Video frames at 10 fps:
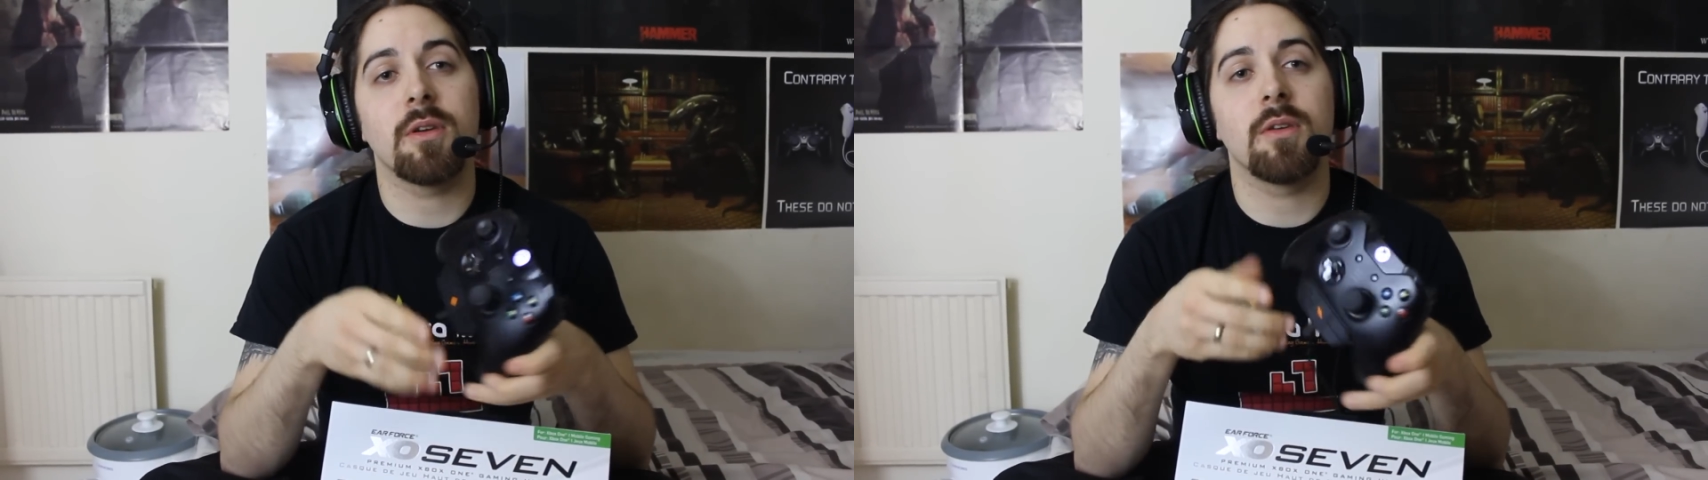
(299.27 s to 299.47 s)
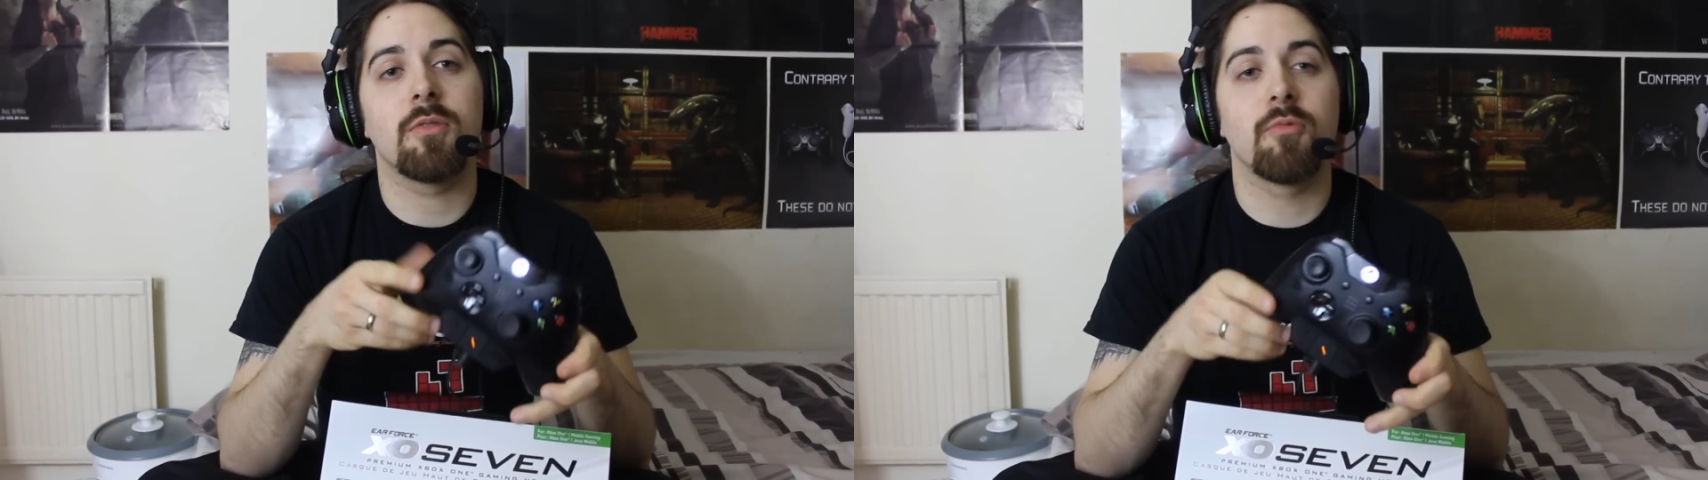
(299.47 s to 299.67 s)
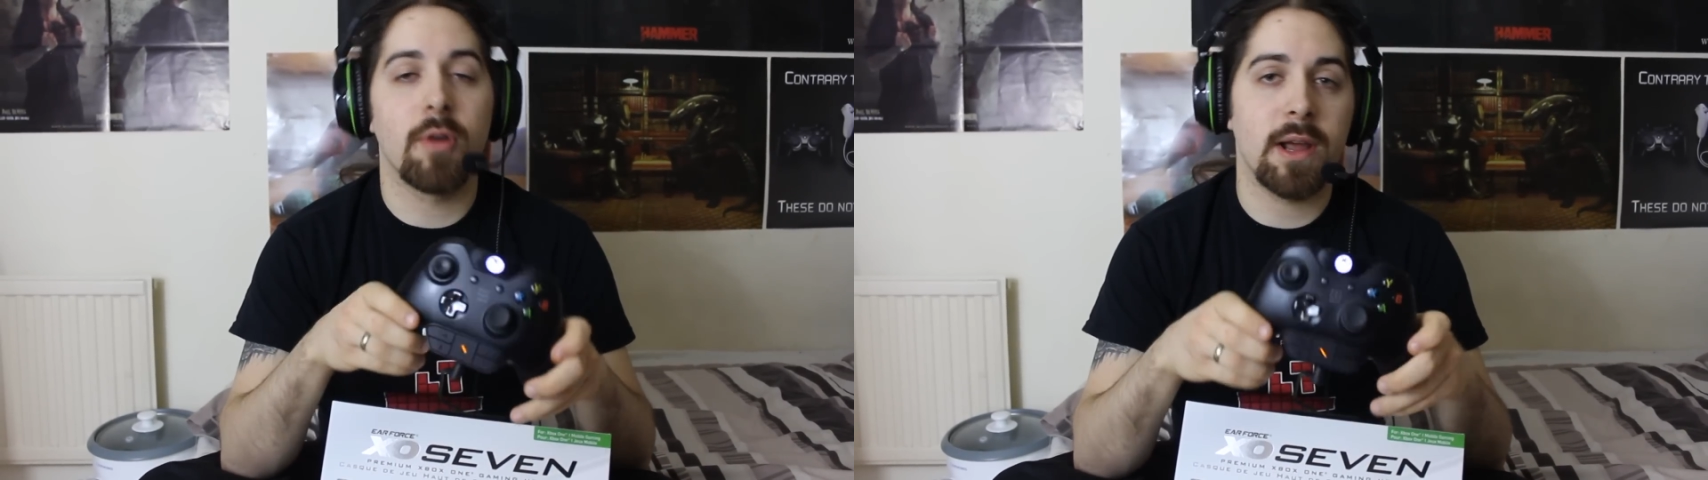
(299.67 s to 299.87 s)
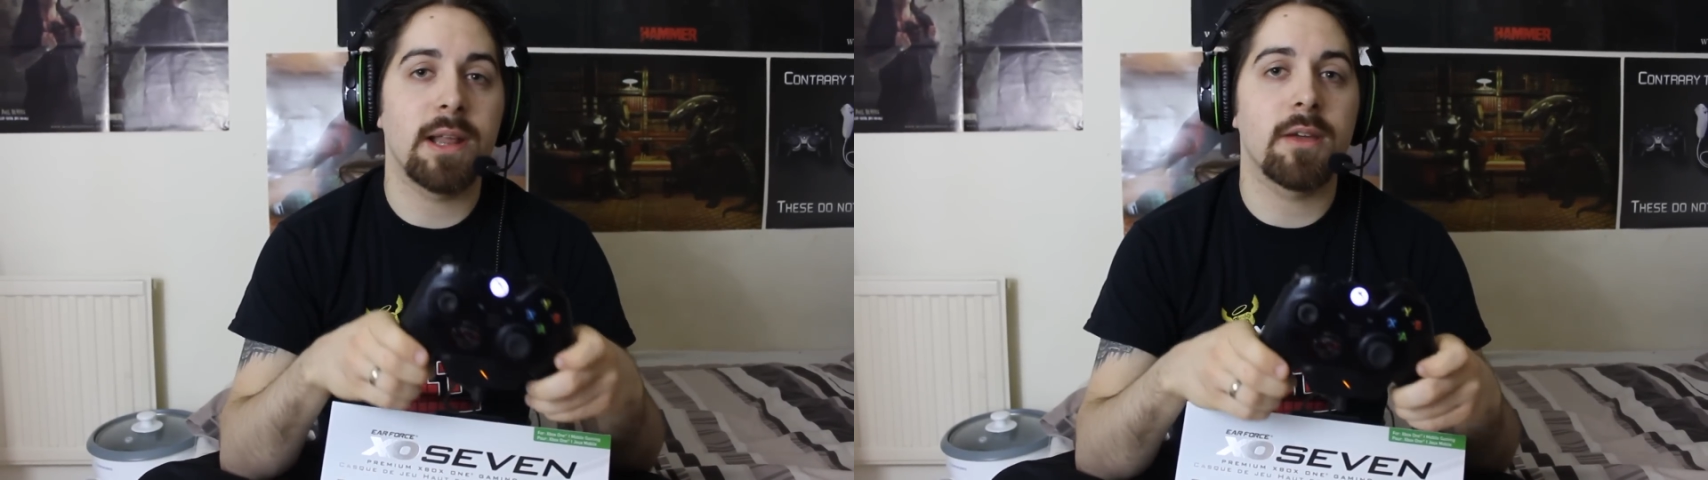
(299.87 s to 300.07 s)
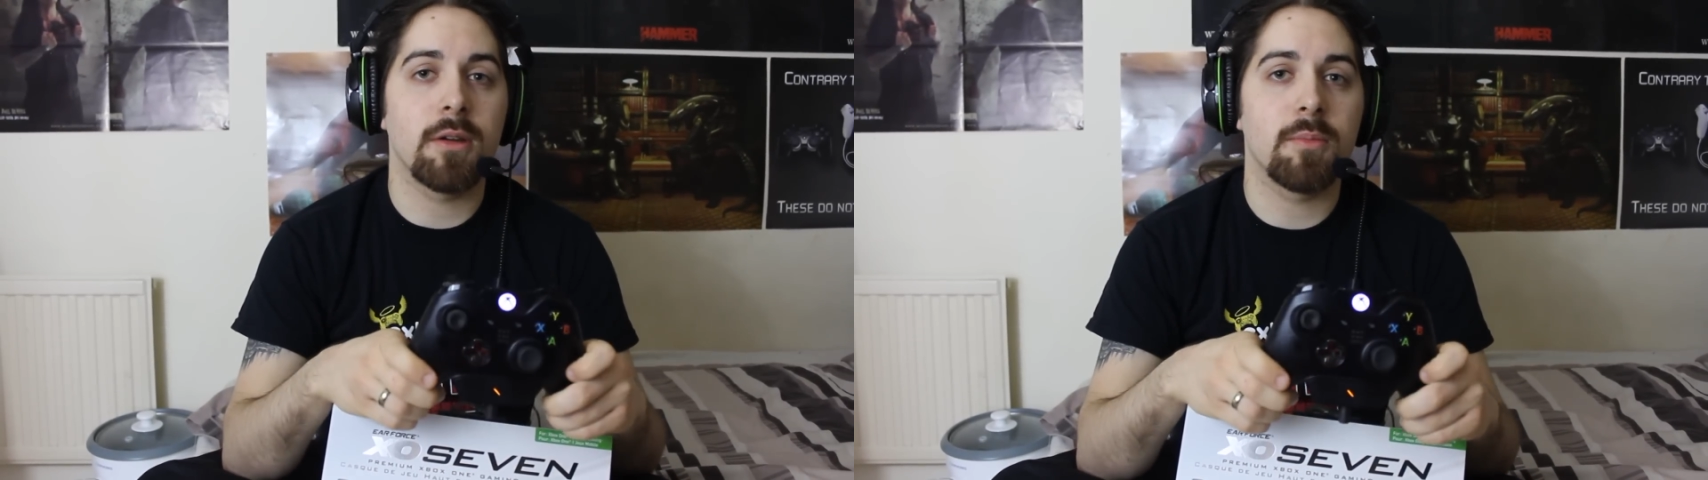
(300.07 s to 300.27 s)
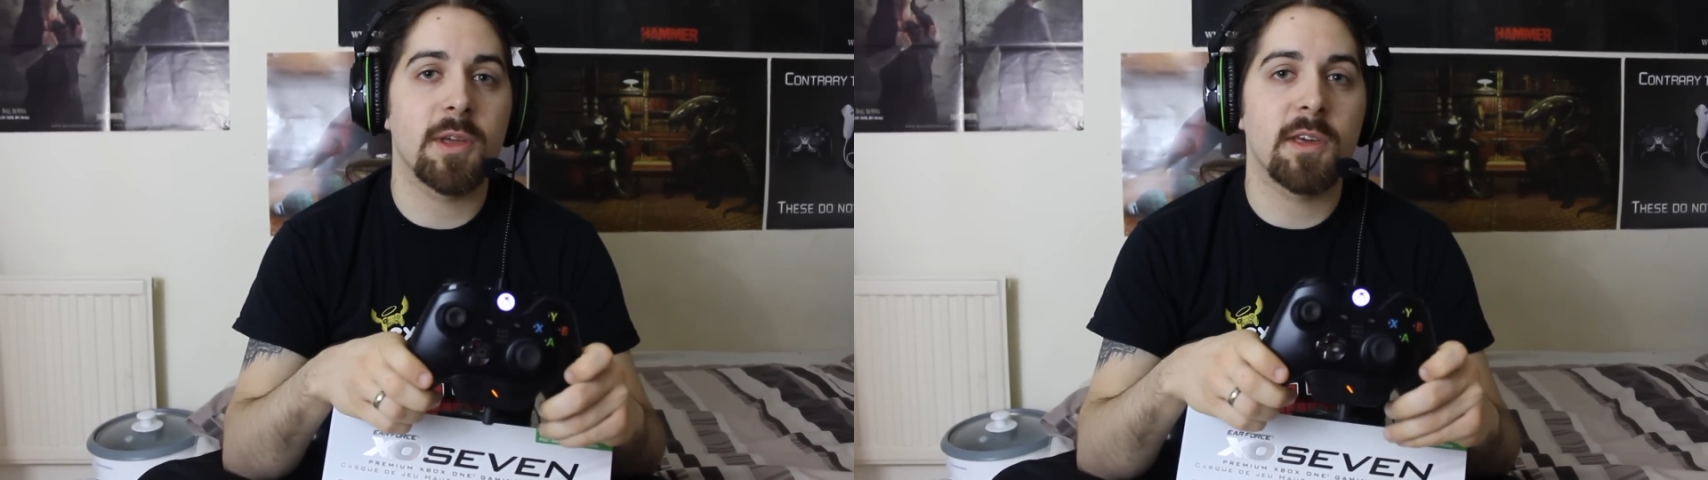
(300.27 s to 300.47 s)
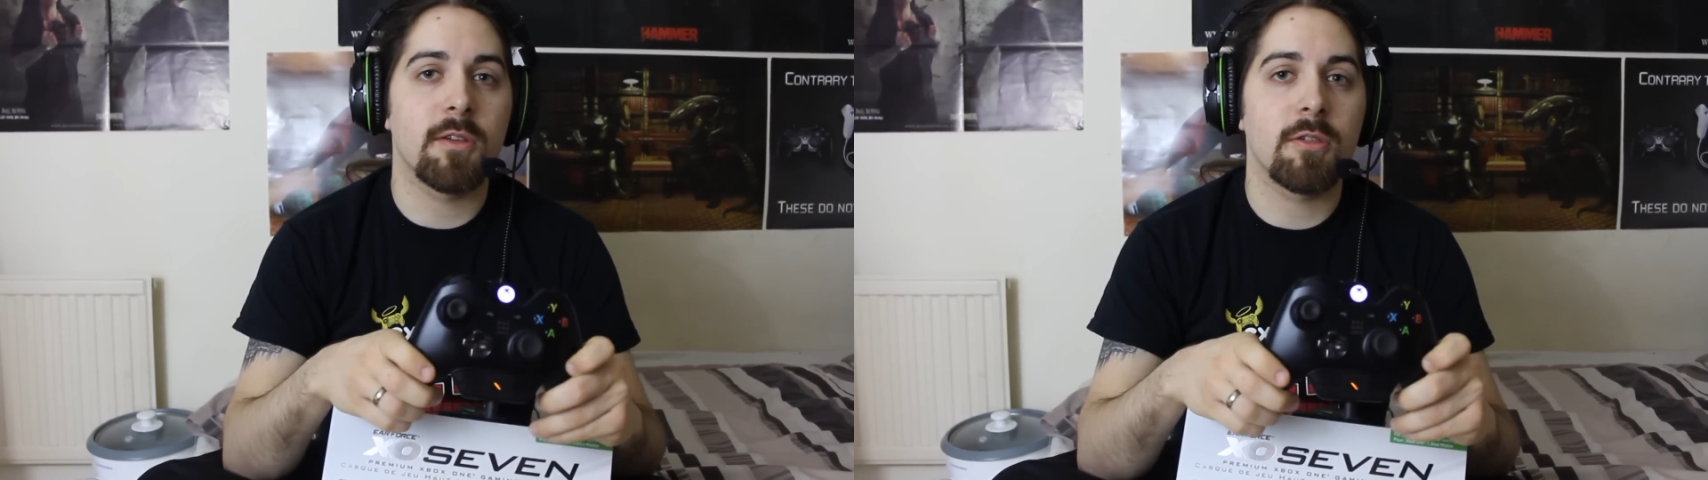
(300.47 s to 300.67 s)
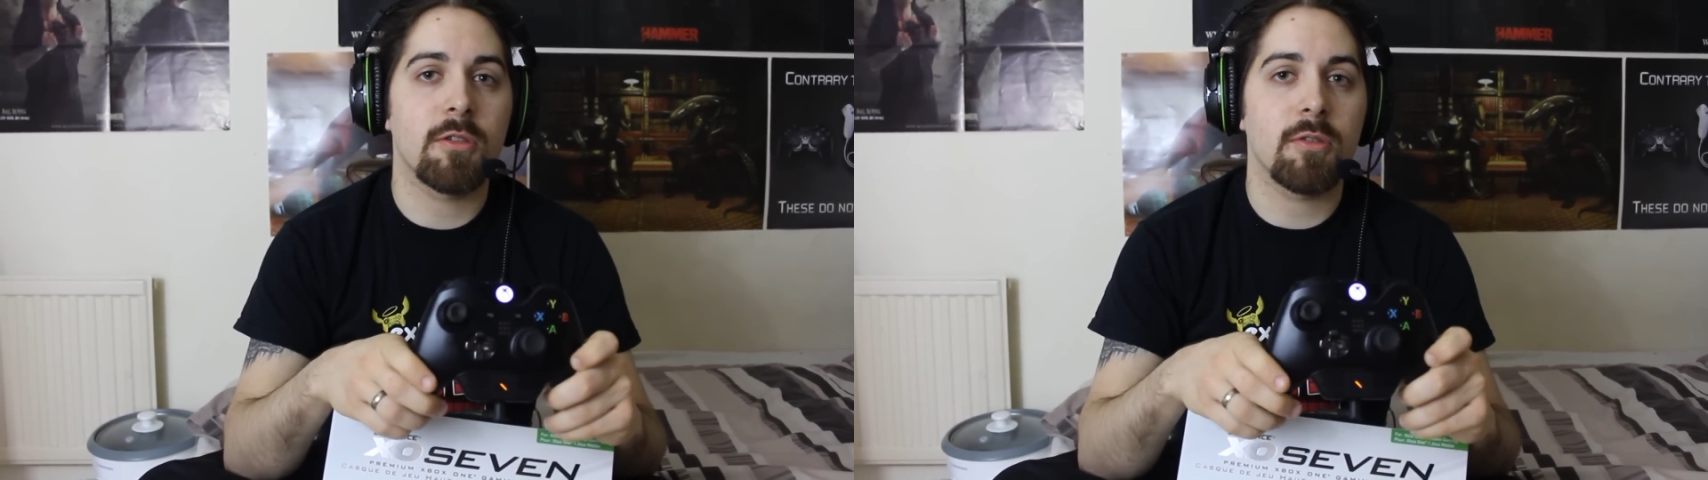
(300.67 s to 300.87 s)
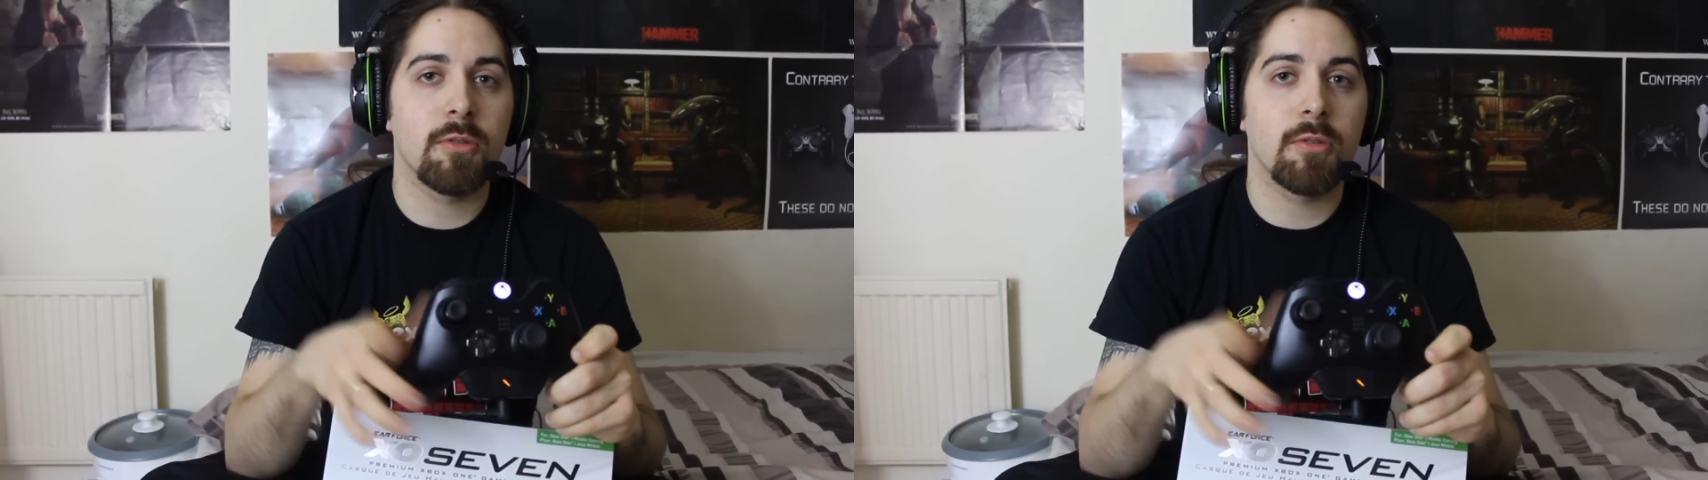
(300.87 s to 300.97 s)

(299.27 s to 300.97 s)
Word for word: is really good because